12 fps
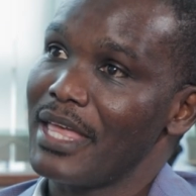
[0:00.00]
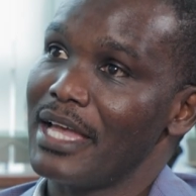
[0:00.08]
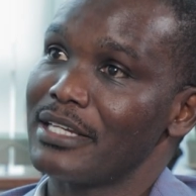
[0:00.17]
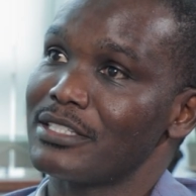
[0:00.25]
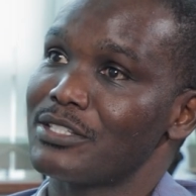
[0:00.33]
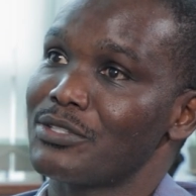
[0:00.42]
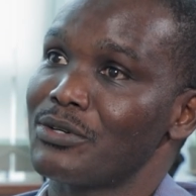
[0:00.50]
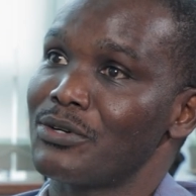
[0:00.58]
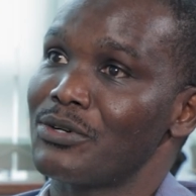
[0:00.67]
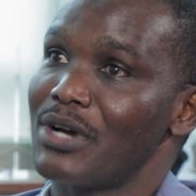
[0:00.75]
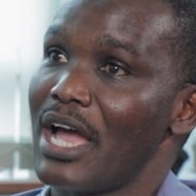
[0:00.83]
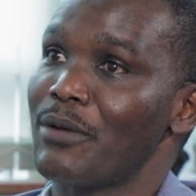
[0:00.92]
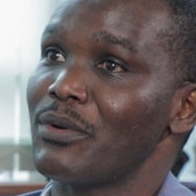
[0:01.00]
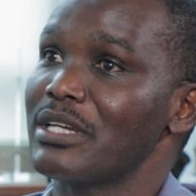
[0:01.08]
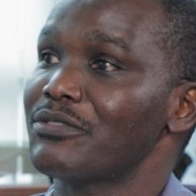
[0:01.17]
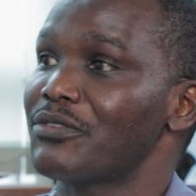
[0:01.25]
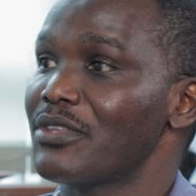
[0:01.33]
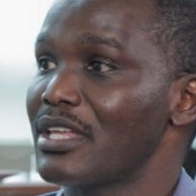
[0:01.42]
And so I
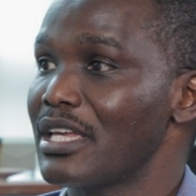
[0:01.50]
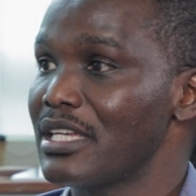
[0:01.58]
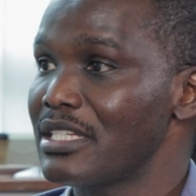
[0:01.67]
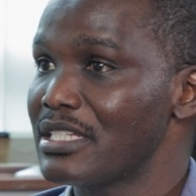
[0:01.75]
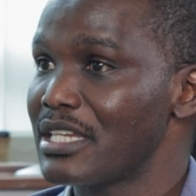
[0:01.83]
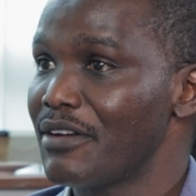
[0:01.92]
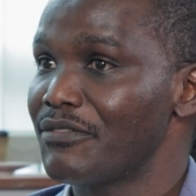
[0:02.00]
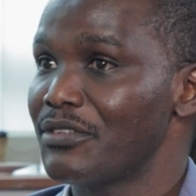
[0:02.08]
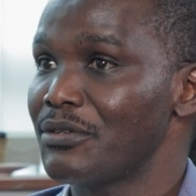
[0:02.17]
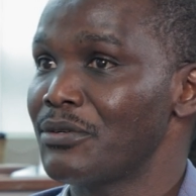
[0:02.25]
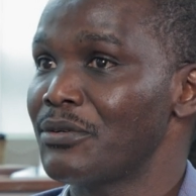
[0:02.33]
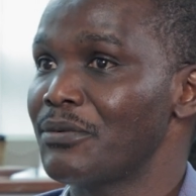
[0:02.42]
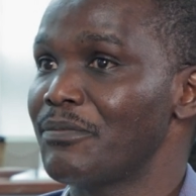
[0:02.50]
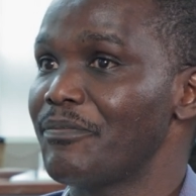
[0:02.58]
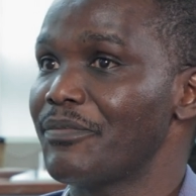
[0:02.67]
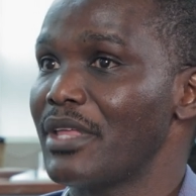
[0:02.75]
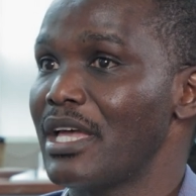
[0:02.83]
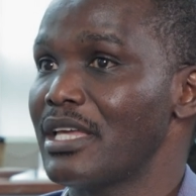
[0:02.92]
went for the interview,
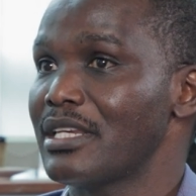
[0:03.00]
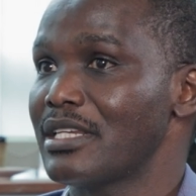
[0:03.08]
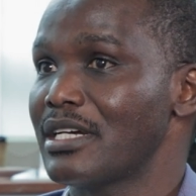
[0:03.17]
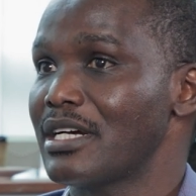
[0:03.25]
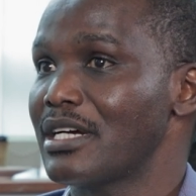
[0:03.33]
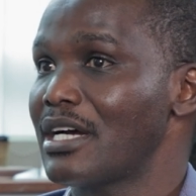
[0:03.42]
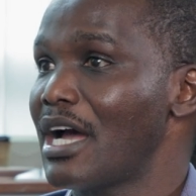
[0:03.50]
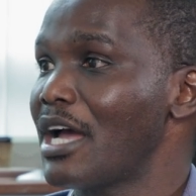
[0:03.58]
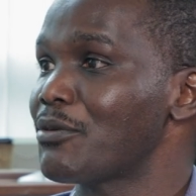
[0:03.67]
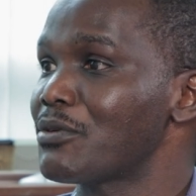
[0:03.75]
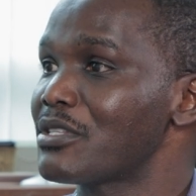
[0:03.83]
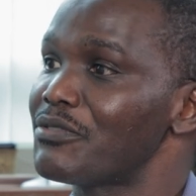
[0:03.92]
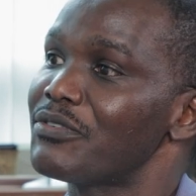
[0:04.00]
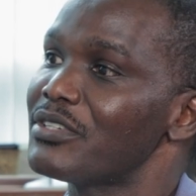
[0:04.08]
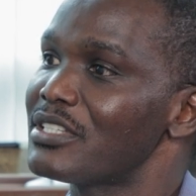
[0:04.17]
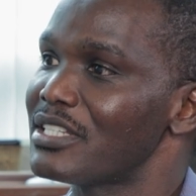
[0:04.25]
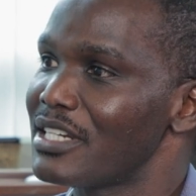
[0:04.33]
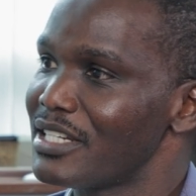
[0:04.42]
and I was
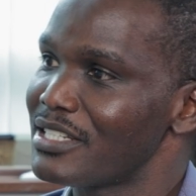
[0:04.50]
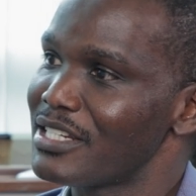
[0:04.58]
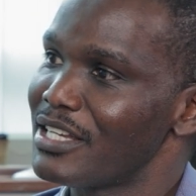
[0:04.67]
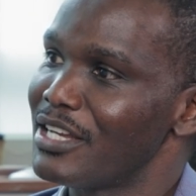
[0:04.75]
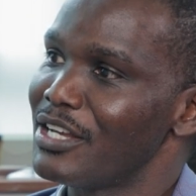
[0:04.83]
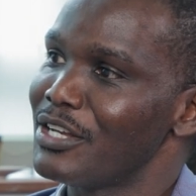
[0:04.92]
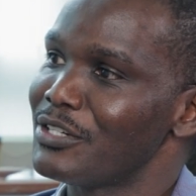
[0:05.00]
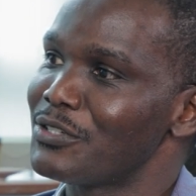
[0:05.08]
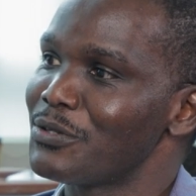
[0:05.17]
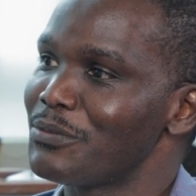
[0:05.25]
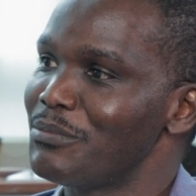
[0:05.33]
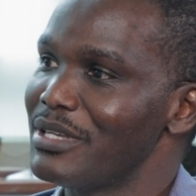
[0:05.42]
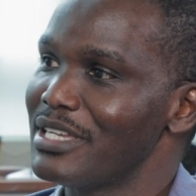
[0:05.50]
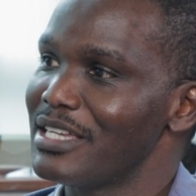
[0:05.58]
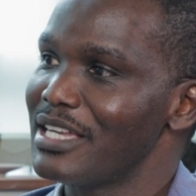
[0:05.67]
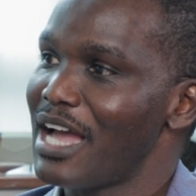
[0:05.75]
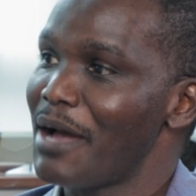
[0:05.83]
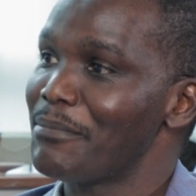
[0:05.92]
fortunate to
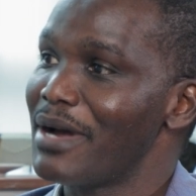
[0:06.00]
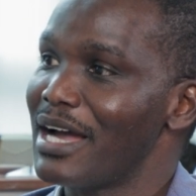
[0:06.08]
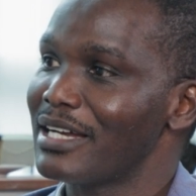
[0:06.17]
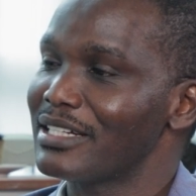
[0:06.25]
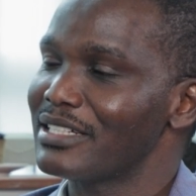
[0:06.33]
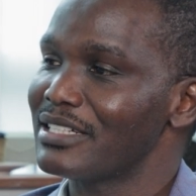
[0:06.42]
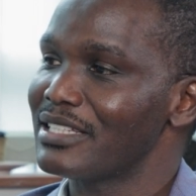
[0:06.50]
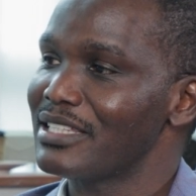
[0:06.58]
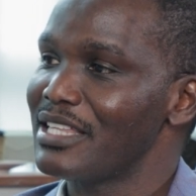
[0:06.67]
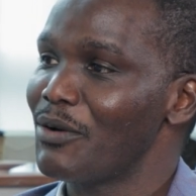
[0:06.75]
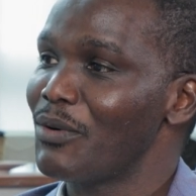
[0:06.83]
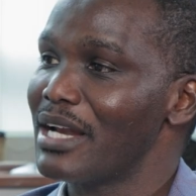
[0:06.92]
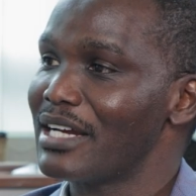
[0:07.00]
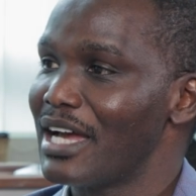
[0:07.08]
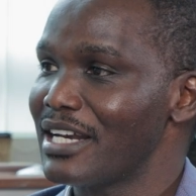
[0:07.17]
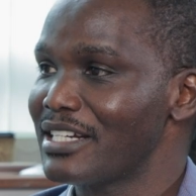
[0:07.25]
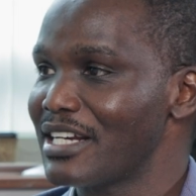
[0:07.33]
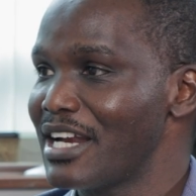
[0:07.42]
be among the
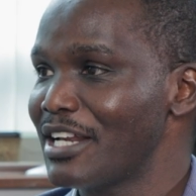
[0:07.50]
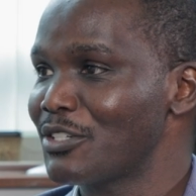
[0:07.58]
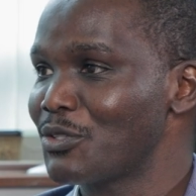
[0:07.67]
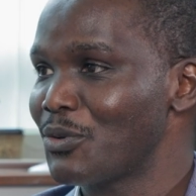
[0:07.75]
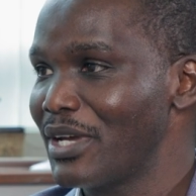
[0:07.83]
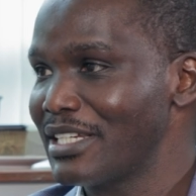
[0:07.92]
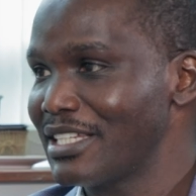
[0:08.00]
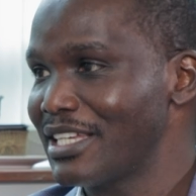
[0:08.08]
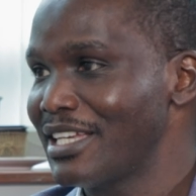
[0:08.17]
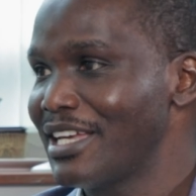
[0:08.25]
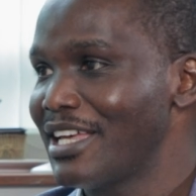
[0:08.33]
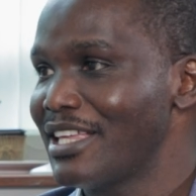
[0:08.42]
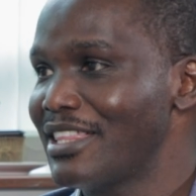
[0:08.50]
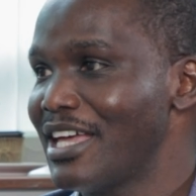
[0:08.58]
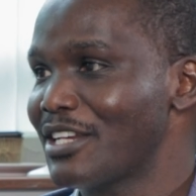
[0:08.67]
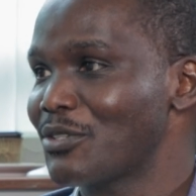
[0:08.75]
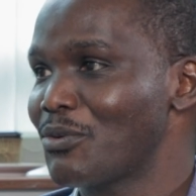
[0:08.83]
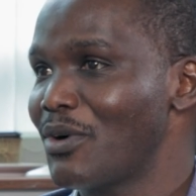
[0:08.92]
120
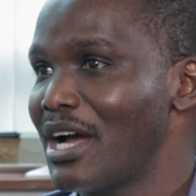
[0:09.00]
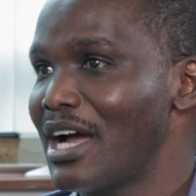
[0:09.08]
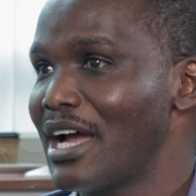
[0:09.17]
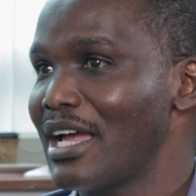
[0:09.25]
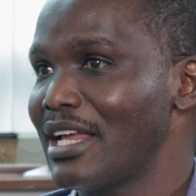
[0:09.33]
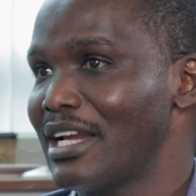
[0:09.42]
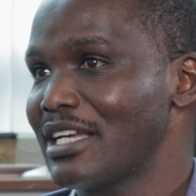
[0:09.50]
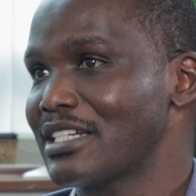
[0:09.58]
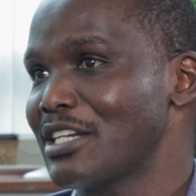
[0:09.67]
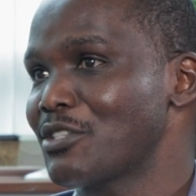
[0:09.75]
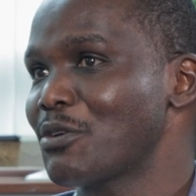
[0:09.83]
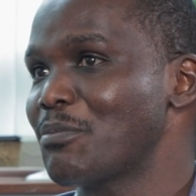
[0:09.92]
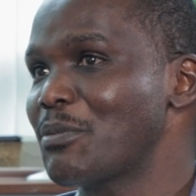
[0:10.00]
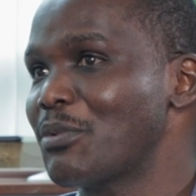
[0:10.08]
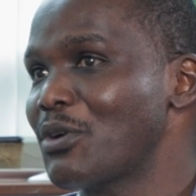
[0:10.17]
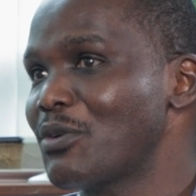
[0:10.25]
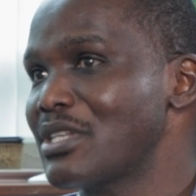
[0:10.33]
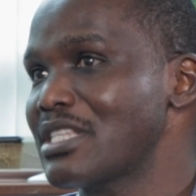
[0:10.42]
that were elected. So
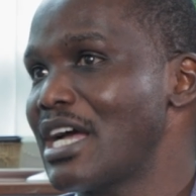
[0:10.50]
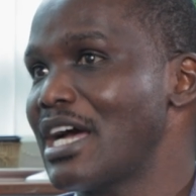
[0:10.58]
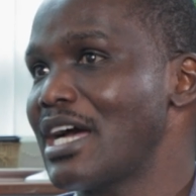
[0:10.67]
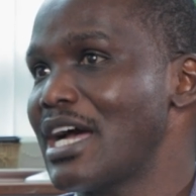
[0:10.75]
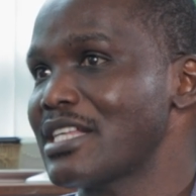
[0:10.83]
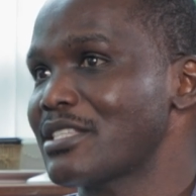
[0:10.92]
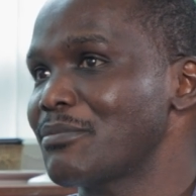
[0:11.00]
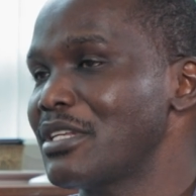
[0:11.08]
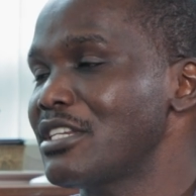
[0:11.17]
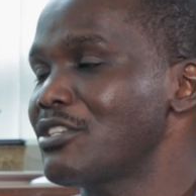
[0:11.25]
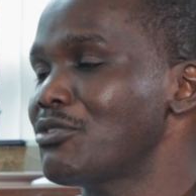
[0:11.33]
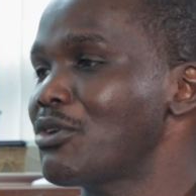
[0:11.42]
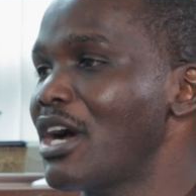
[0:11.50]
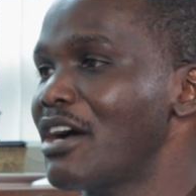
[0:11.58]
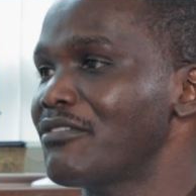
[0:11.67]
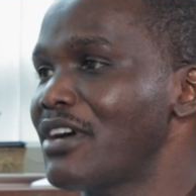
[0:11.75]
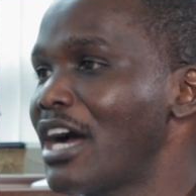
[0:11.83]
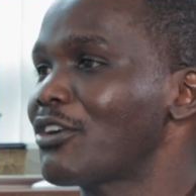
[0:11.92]
people always ask me, did you
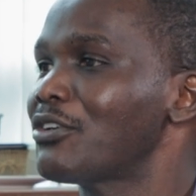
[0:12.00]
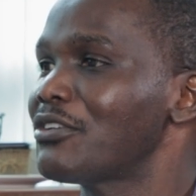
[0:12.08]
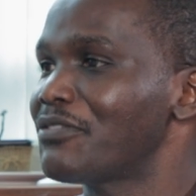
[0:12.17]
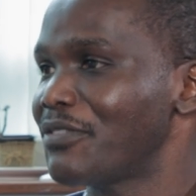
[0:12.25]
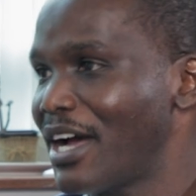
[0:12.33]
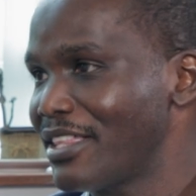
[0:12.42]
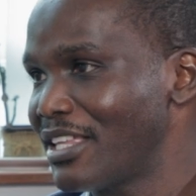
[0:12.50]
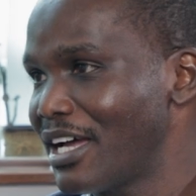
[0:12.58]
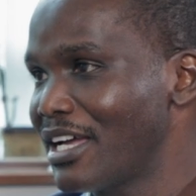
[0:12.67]
have a godfather?